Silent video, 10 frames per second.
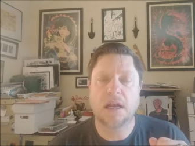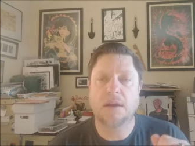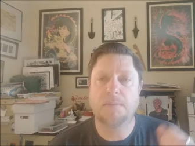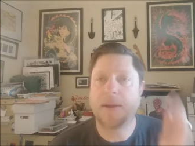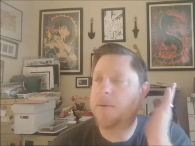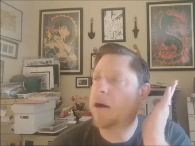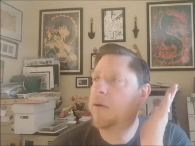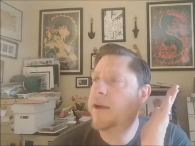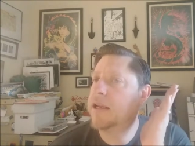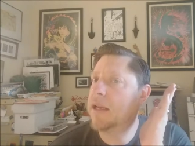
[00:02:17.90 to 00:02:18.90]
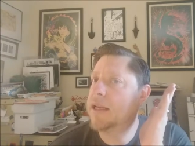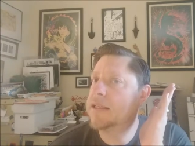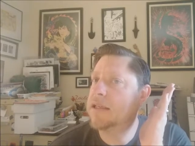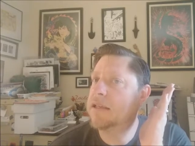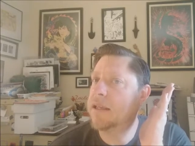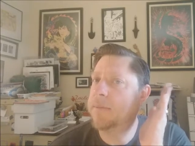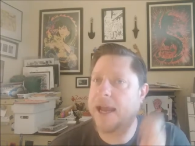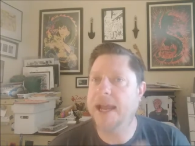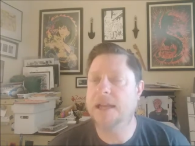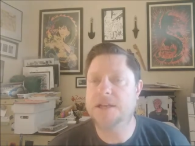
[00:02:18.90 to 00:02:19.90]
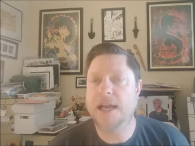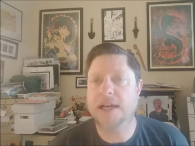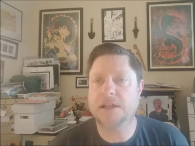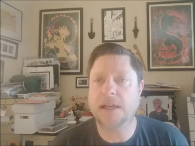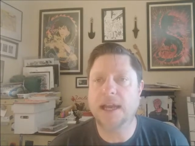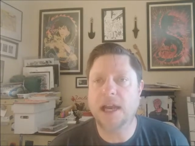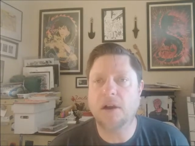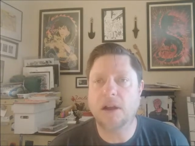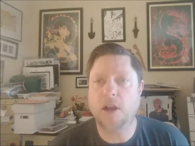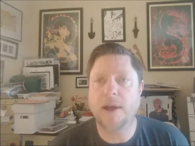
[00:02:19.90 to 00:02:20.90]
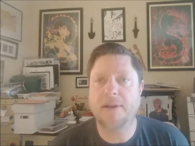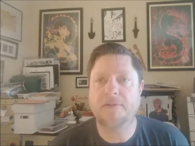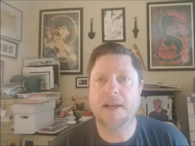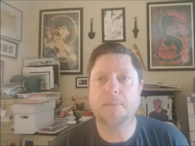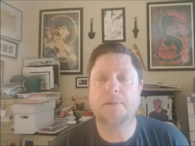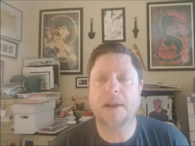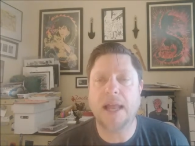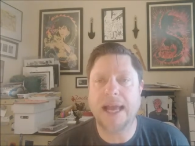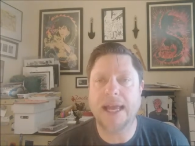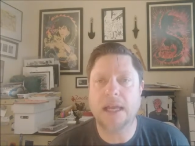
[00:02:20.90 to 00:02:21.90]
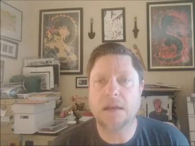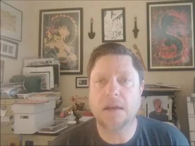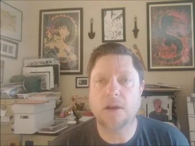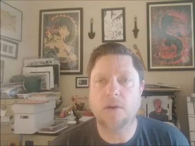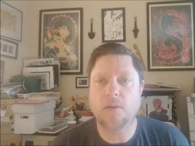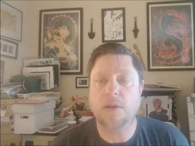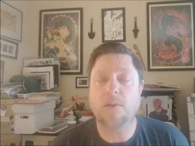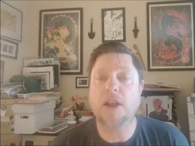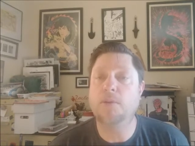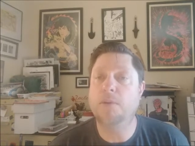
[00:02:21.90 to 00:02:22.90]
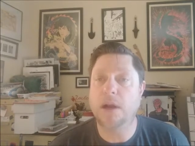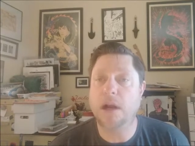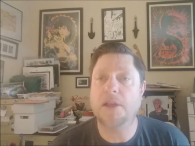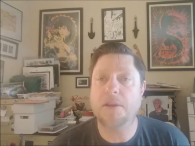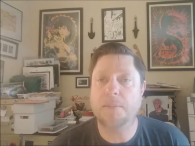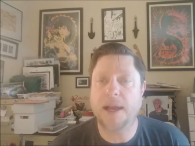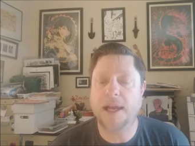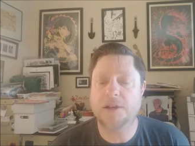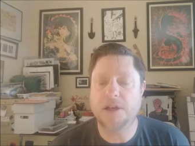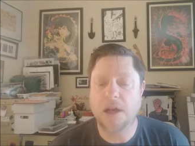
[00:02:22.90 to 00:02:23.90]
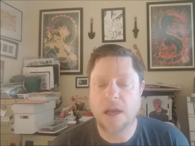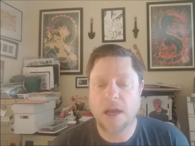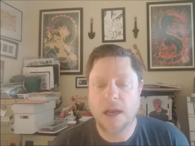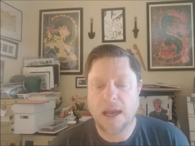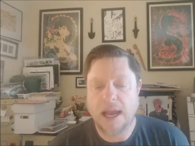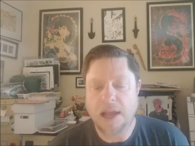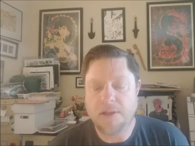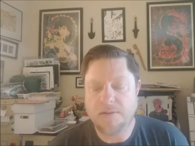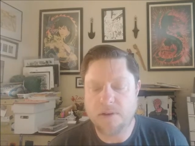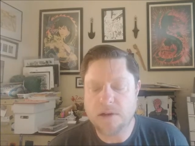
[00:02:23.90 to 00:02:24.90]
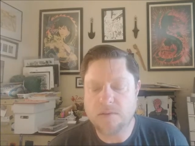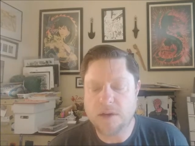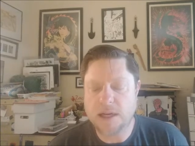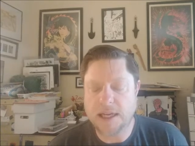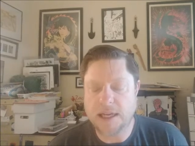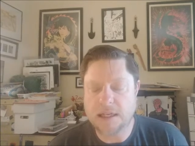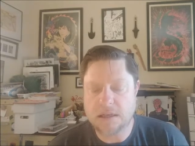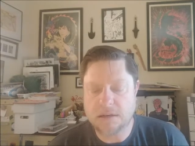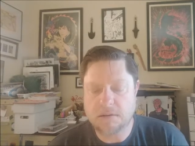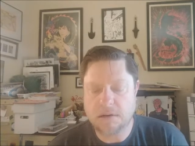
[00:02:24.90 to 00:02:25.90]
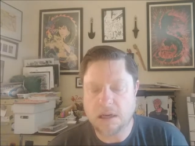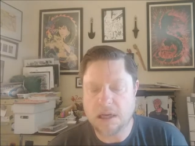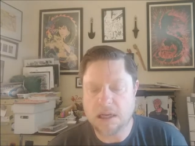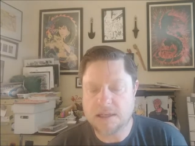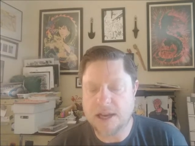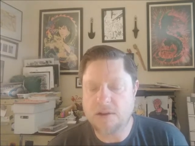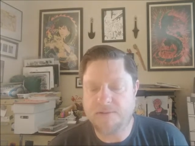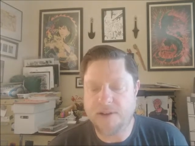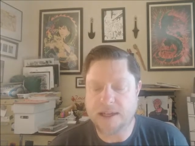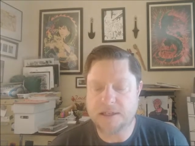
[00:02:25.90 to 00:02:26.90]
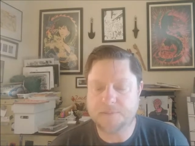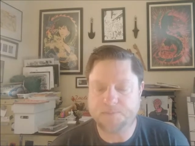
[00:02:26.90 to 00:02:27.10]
people aren't going to listen to the page to actually hear it. You have to imply it with what you put on the page. And the first one is sound effects.